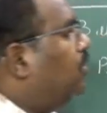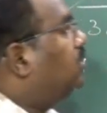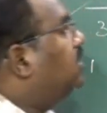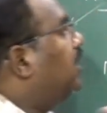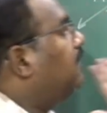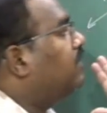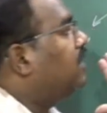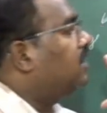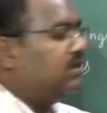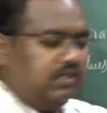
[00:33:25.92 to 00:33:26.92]
about
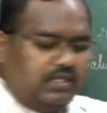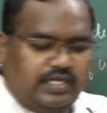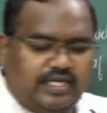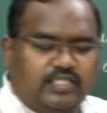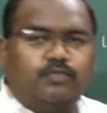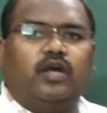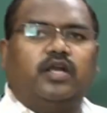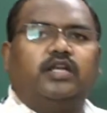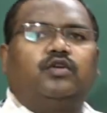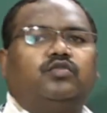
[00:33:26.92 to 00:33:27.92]
the
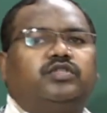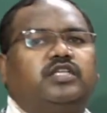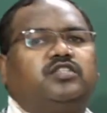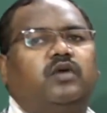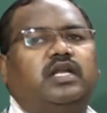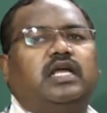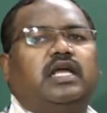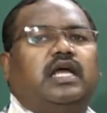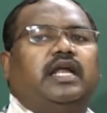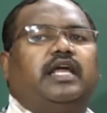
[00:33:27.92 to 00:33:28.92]
H.261
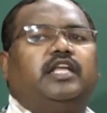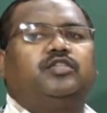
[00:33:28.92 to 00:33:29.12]
and